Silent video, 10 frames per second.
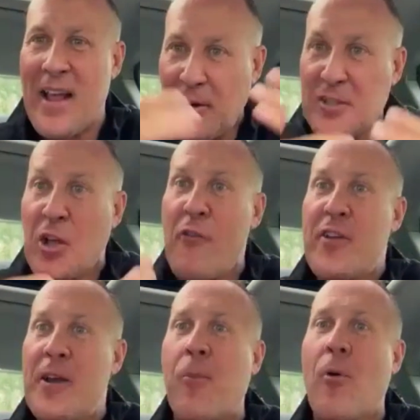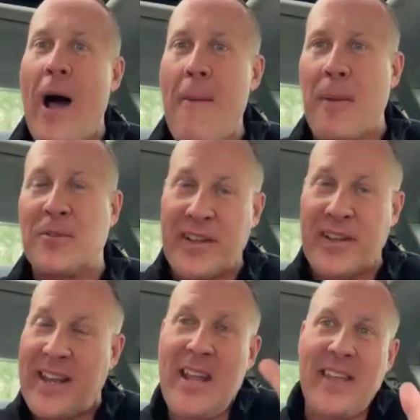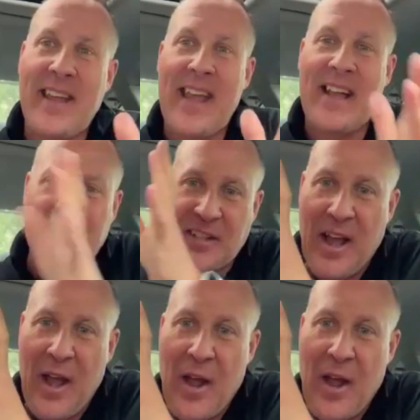and they're solving a problem. So the key thing is,